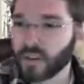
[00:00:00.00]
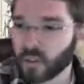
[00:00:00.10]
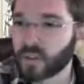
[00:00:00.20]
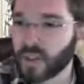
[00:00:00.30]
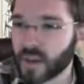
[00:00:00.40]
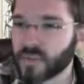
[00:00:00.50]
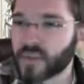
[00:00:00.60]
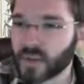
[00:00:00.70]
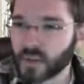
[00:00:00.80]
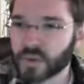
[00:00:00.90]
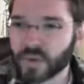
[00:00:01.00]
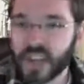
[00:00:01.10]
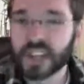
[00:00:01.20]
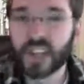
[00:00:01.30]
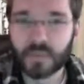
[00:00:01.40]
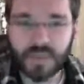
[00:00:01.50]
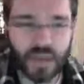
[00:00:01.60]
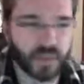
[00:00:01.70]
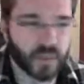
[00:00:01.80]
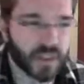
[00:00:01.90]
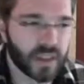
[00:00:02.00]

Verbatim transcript: for them to to educate themselves with.